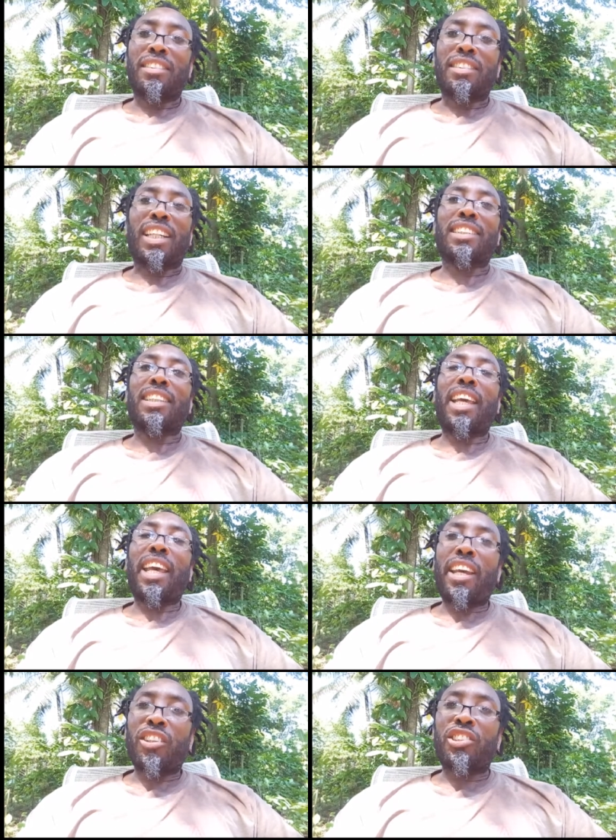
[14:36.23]
That's
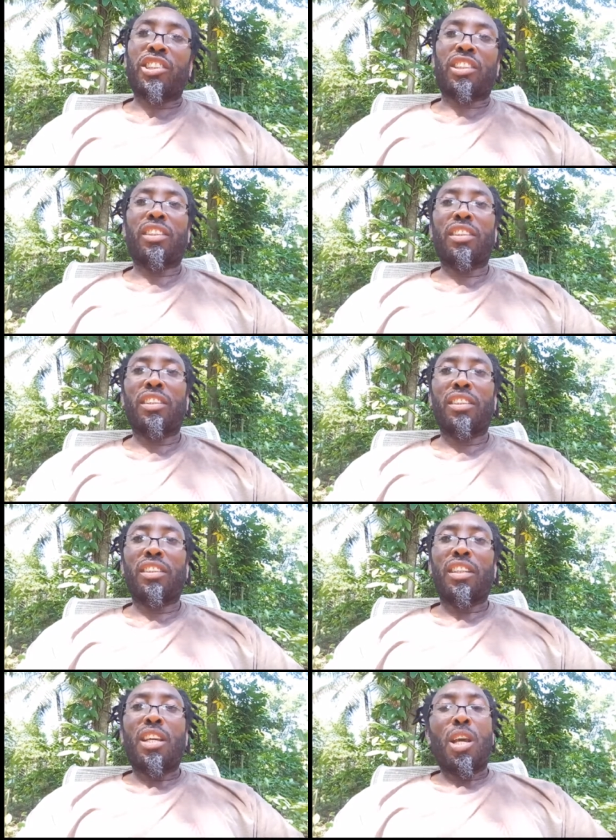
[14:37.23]
energy.
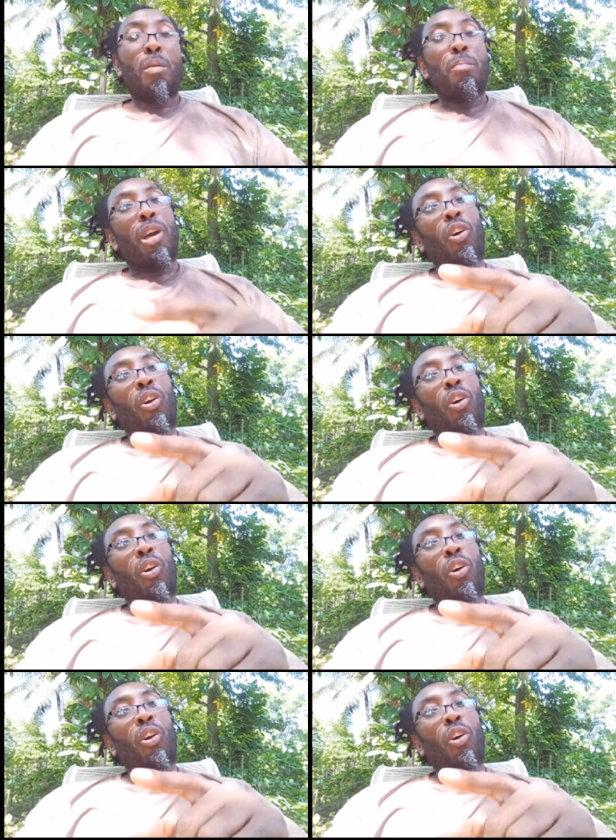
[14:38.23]
Me